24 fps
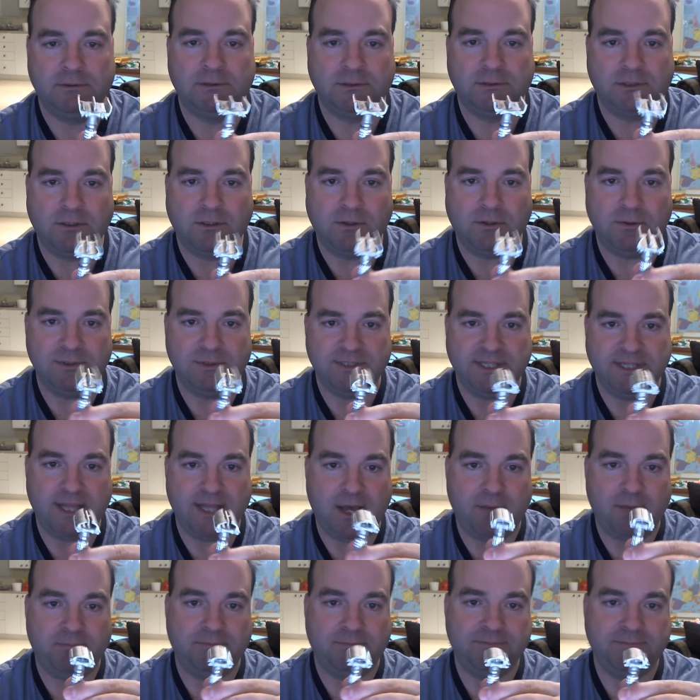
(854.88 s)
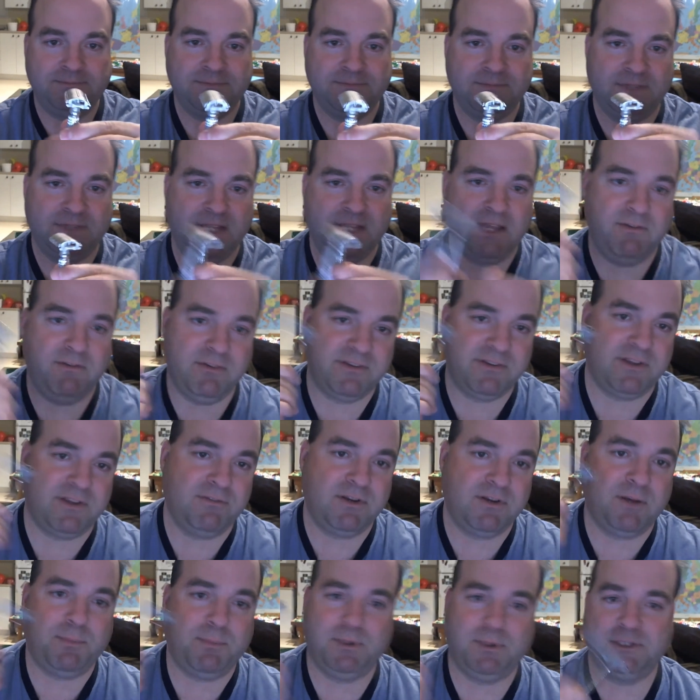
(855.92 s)
close it up, give yourself a
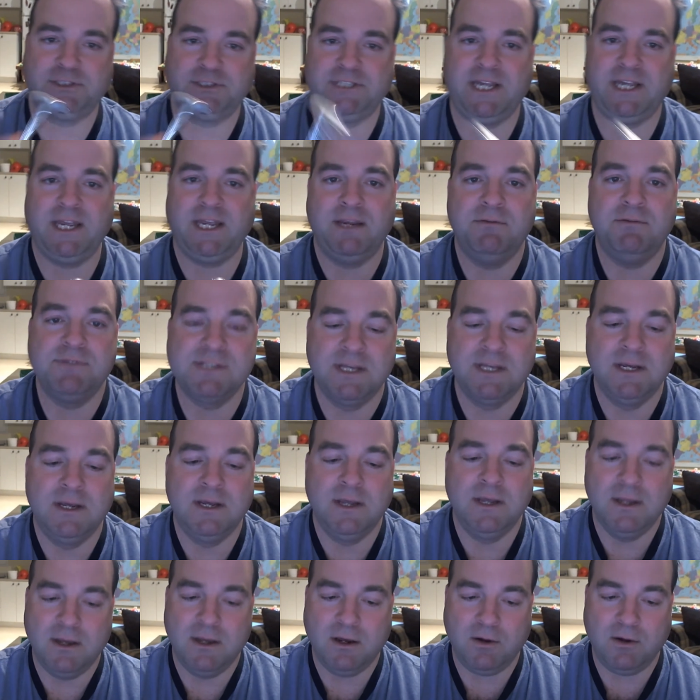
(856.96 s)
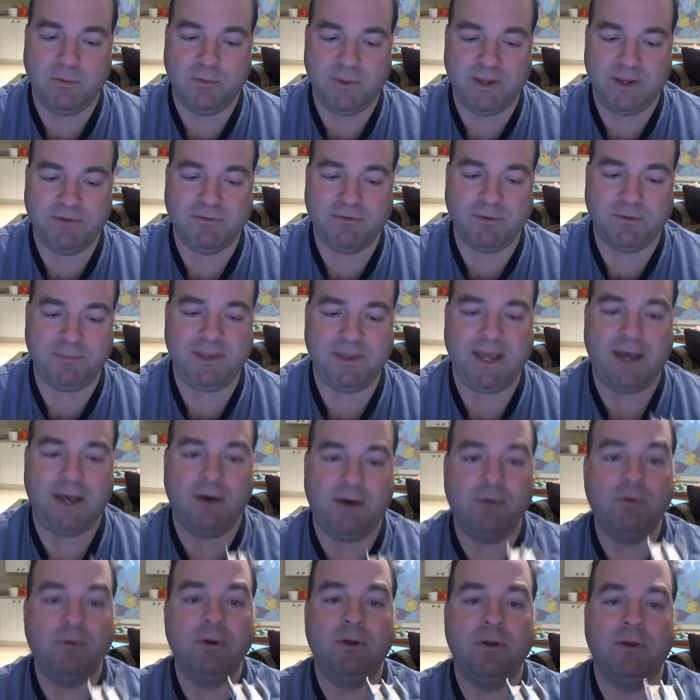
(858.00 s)
couple of shaves. A week from
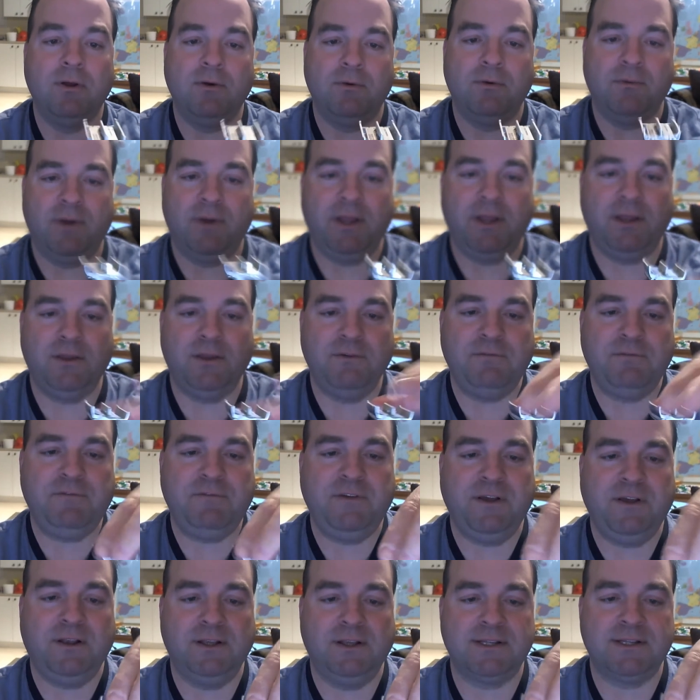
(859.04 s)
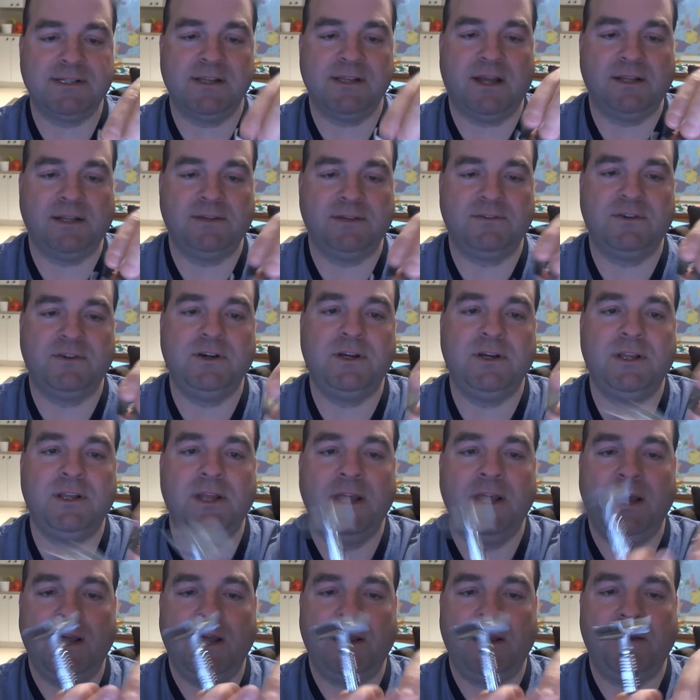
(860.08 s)
now, when you feel it's not as good,
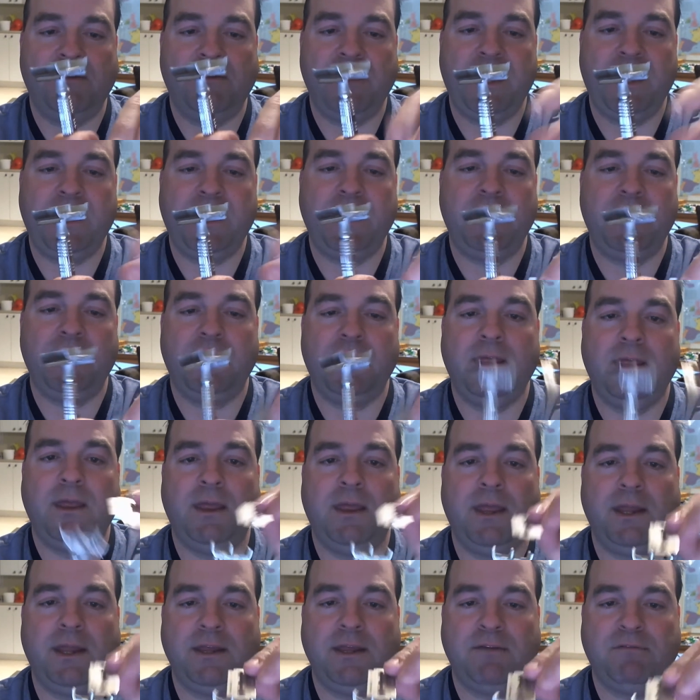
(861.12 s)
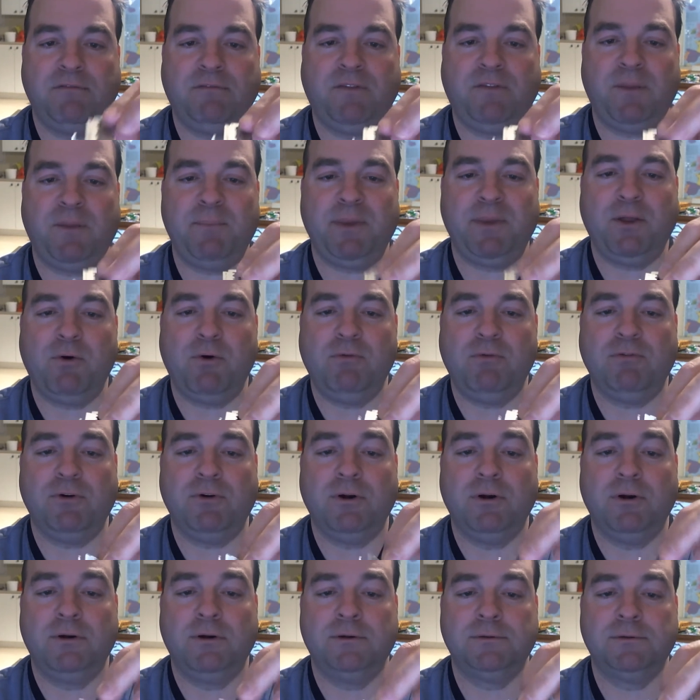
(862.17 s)
you take it and you flip it over.
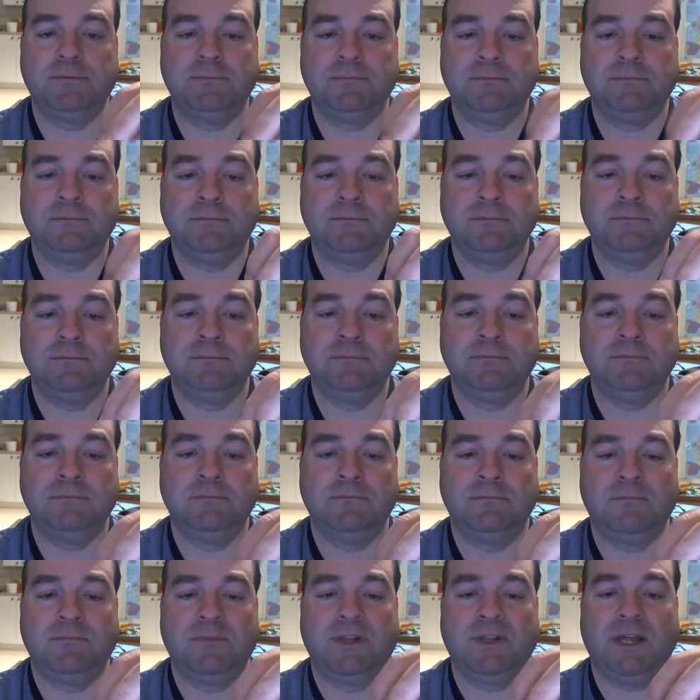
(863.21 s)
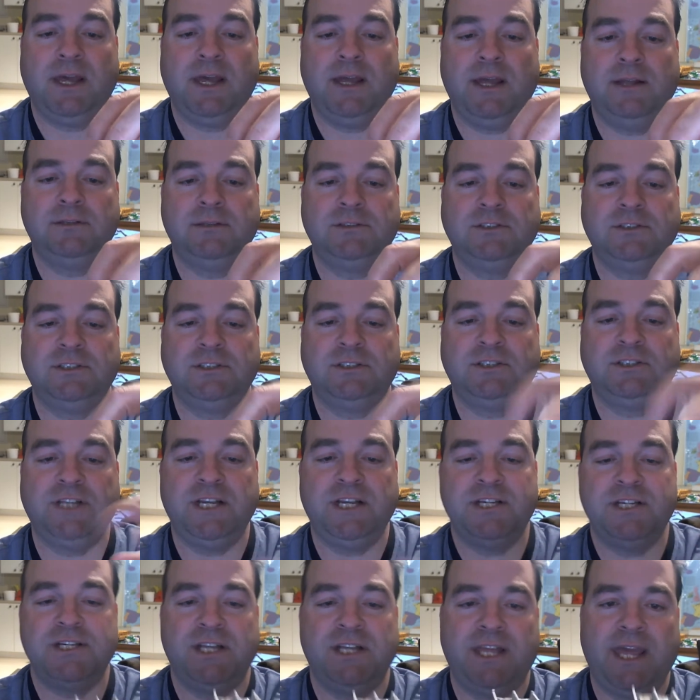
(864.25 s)
Okay, just
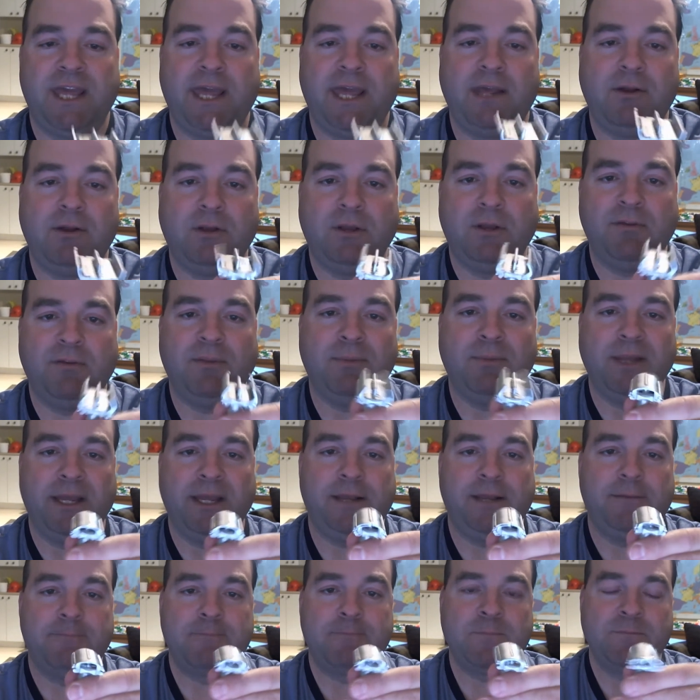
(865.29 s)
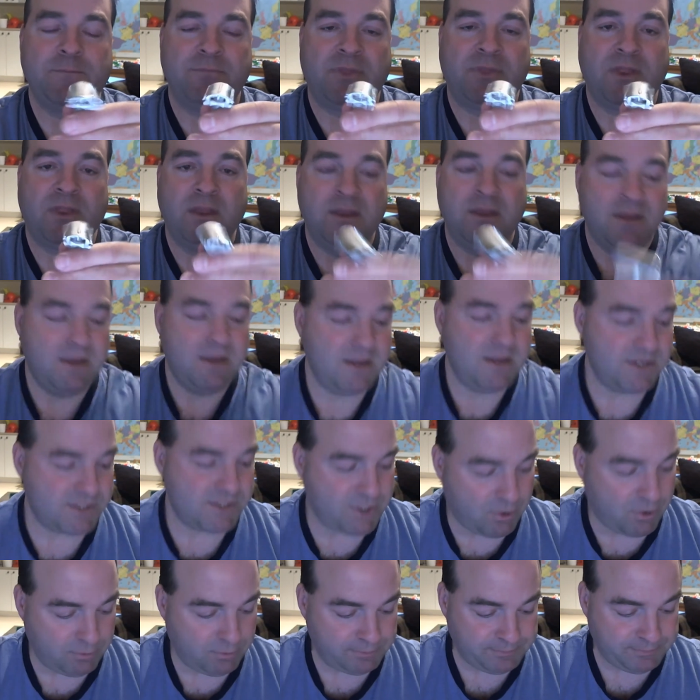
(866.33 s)
changing the angle of the blade. So,